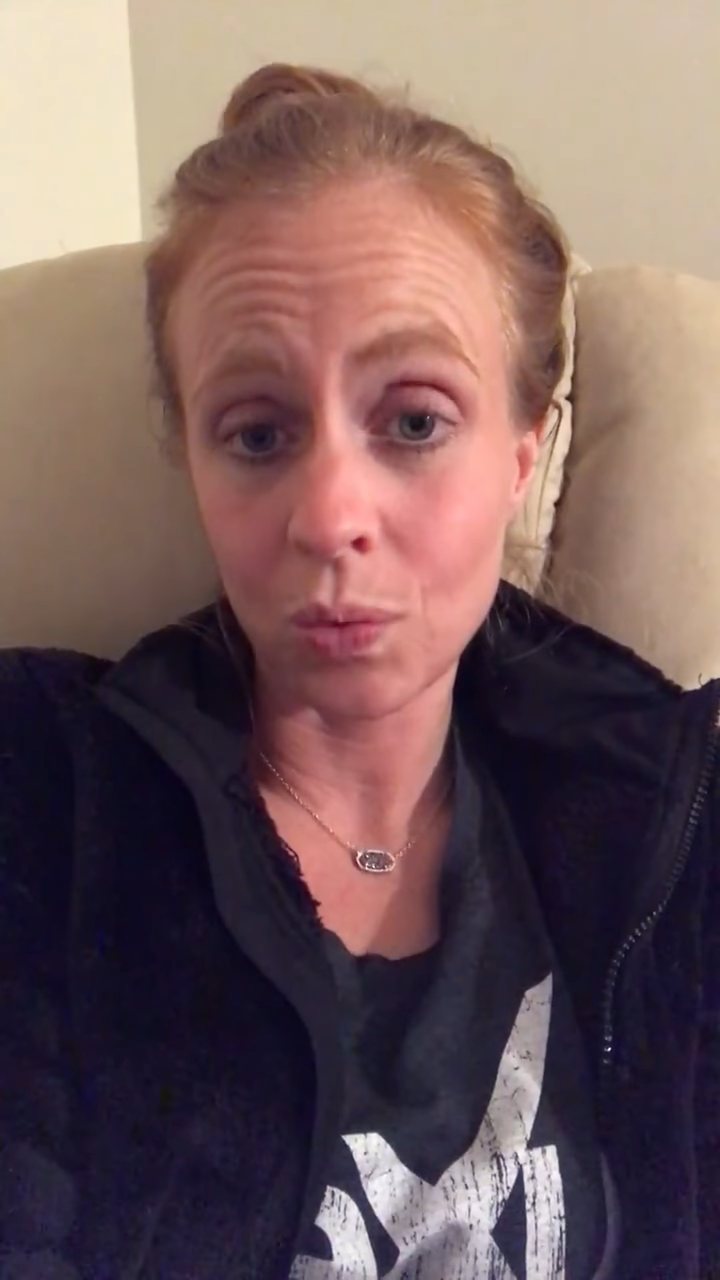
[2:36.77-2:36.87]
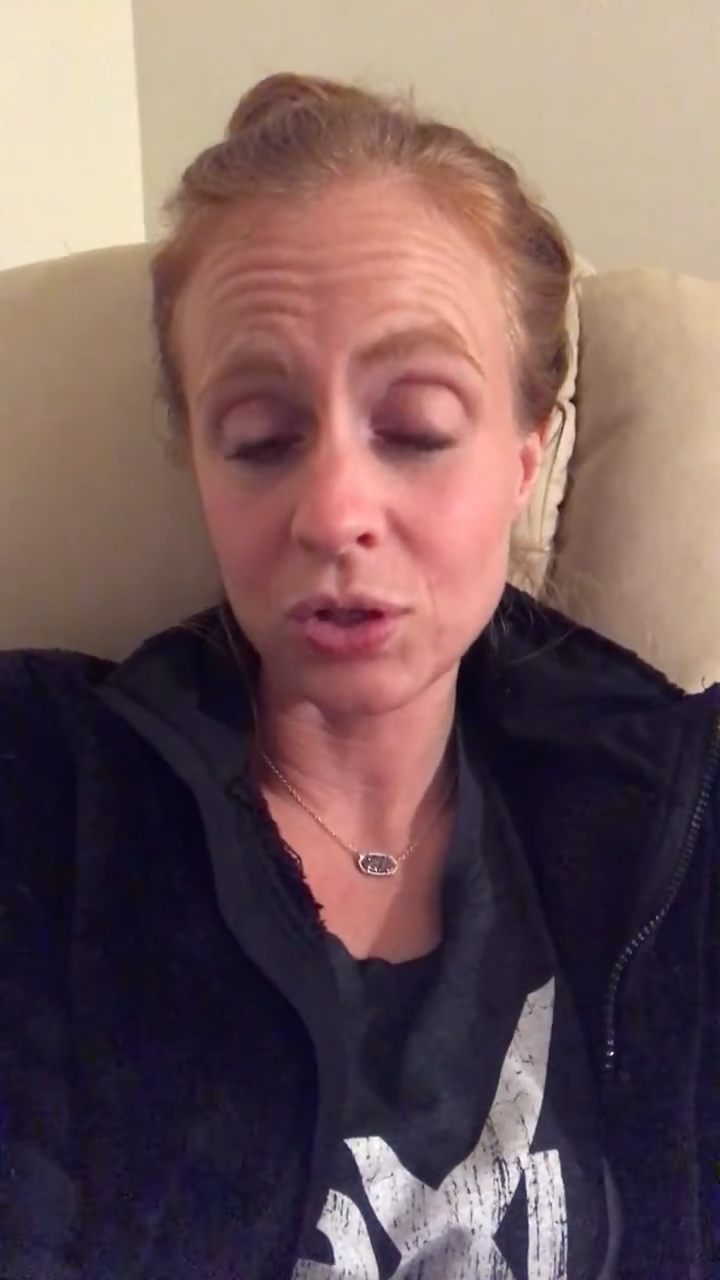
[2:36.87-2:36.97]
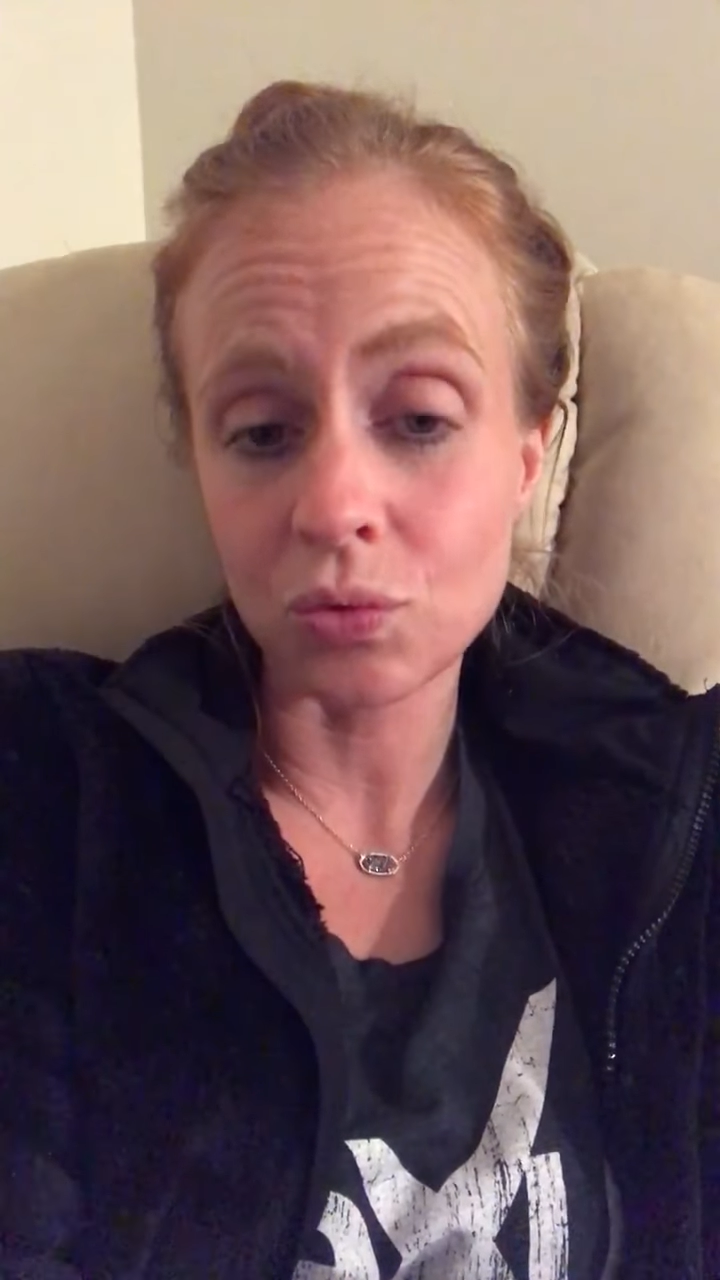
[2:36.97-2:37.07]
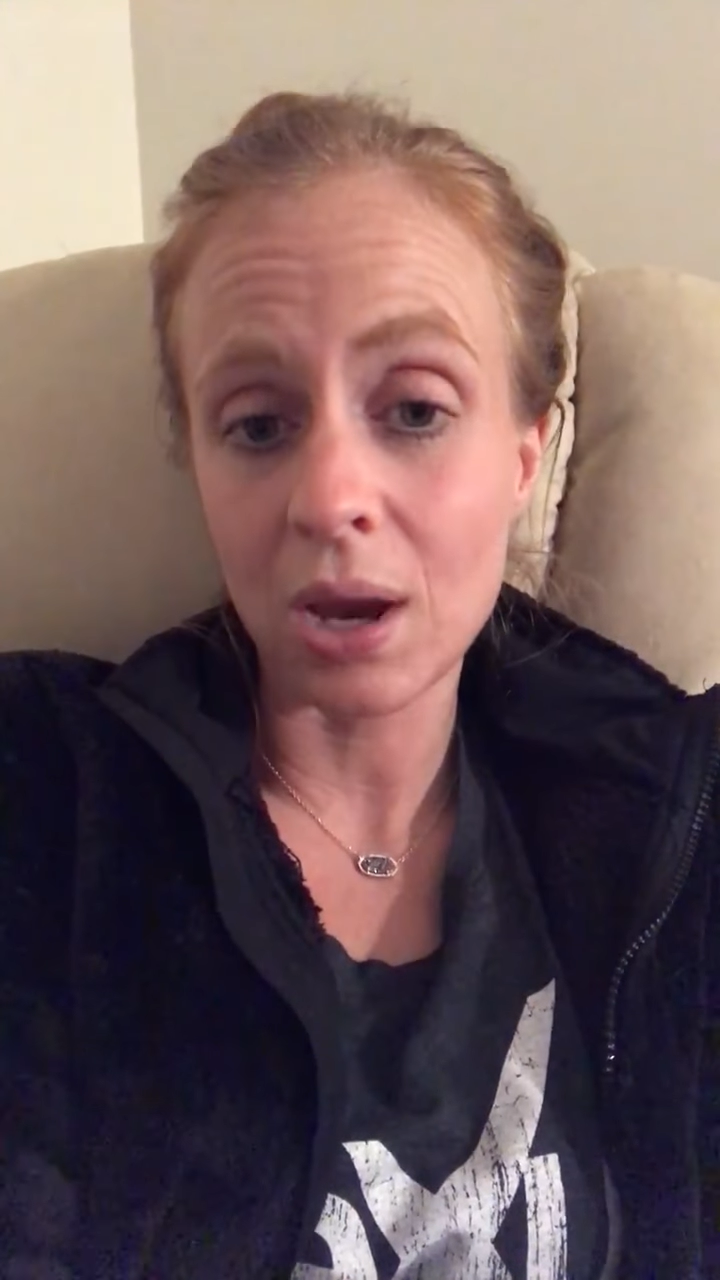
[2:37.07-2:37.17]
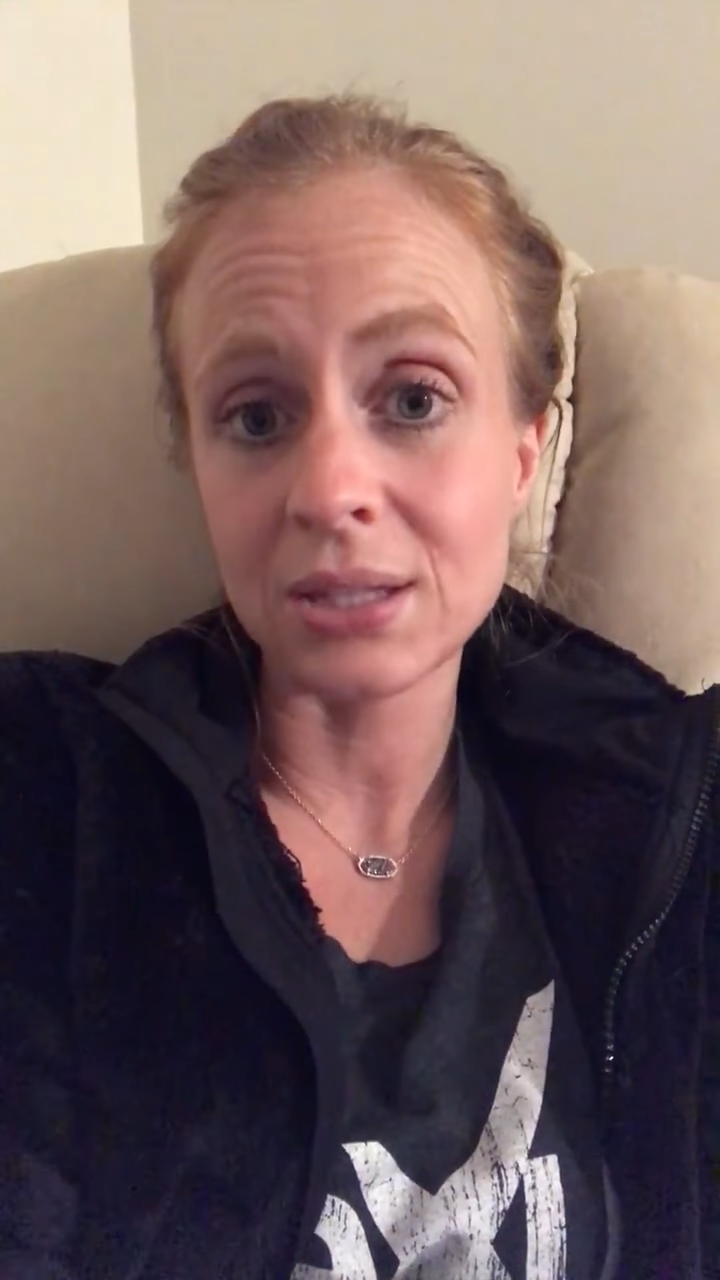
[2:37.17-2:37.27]

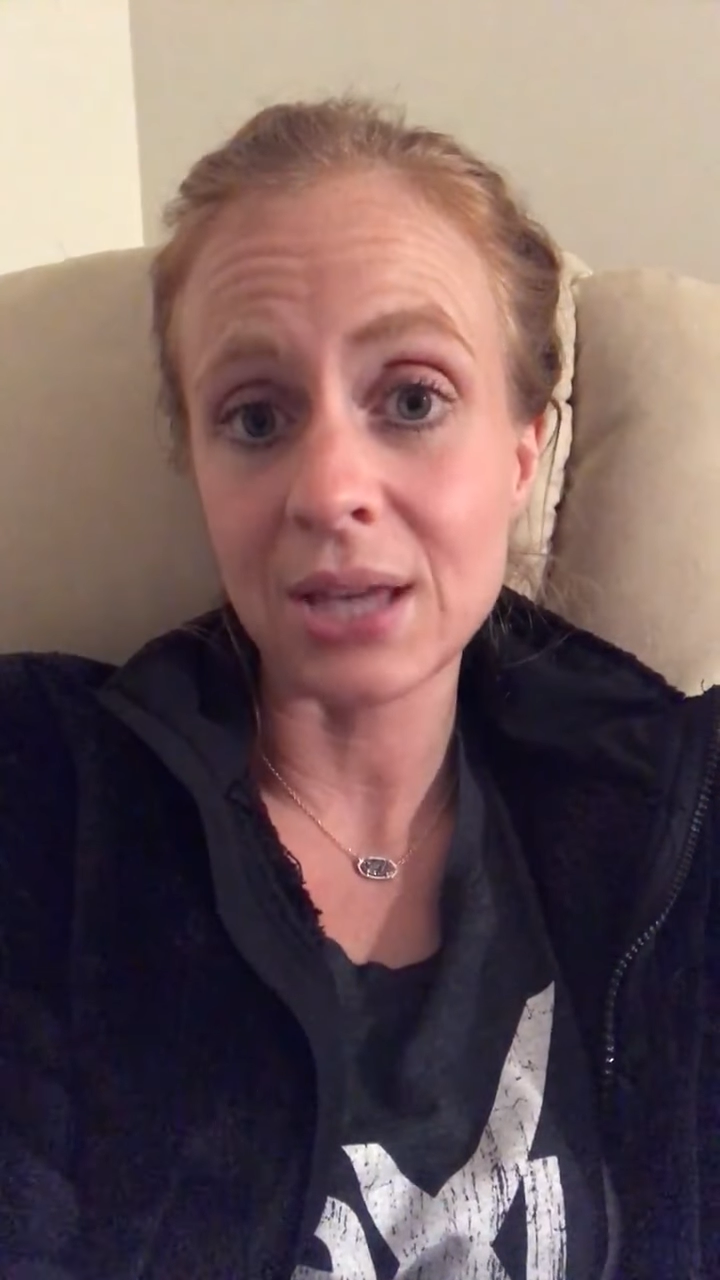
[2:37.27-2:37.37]
was write